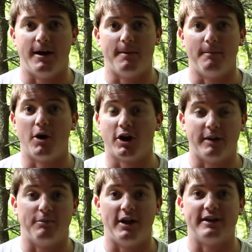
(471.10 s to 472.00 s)
the
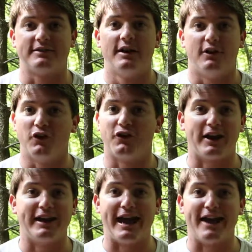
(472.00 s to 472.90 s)
marketplace, looks
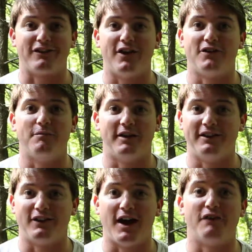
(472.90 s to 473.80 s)
like a gas station, but
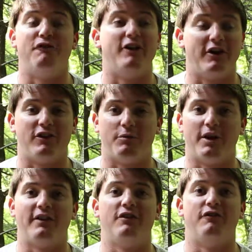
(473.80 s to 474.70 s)
inside very
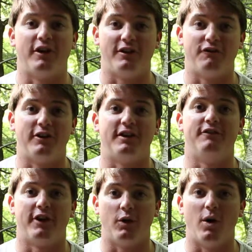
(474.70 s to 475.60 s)
surprising, very friendly,
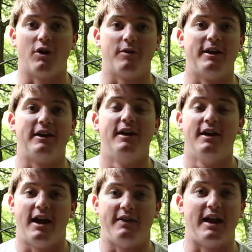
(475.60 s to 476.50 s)
very welcoming,
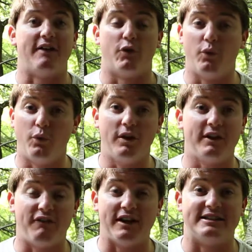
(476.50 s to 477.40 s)
and they have a
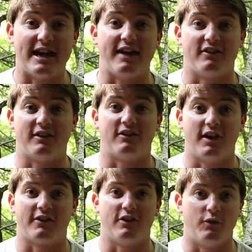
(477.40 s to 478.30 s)
really fantastic
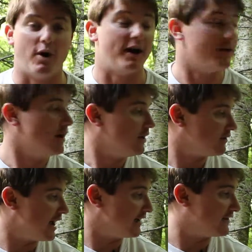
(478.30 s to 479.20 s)
selection of wine.
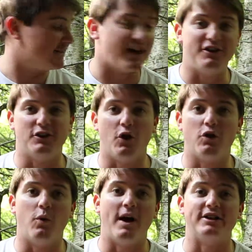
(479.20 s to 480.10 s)
Guys, get down to your
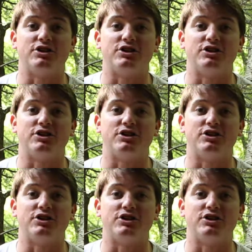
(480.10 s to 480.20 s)
local wine